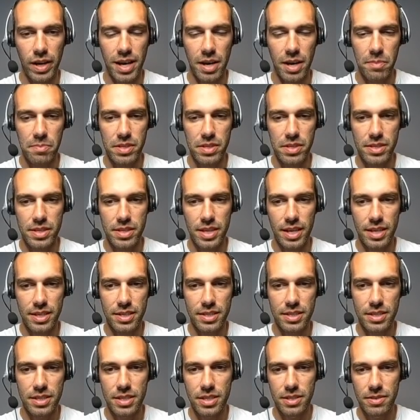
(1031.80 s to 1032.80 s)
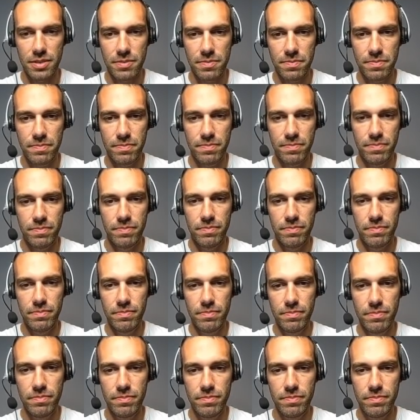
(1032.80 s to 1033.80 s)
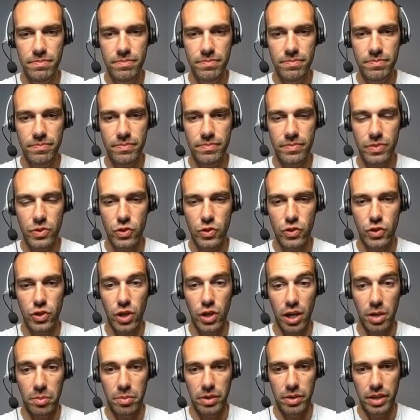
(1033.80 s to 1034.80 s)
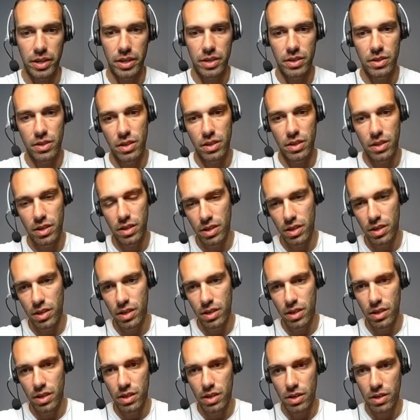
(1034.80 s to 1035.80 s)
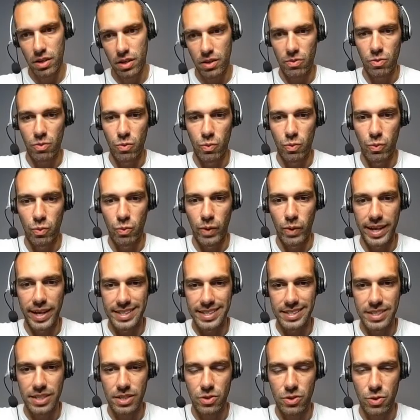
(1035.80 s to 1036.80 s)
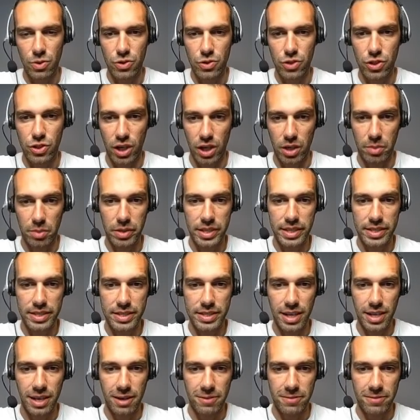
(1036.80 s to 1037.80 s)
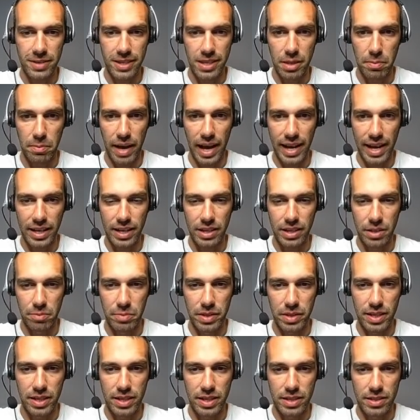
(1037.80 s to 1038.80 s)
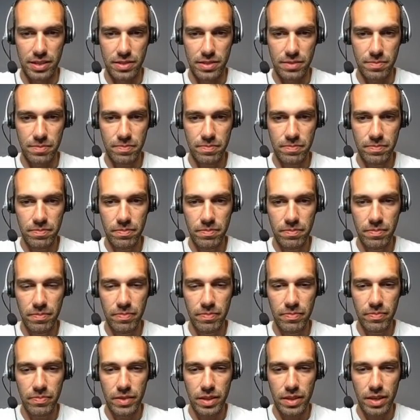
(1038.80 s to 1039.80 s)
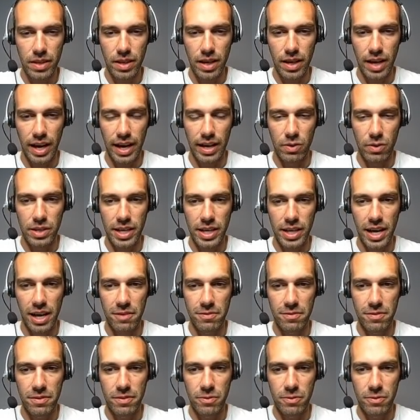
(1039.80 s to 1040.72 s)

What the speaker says: what happens next? Skarmory. Right, so Skarmory is tough in the back here because I only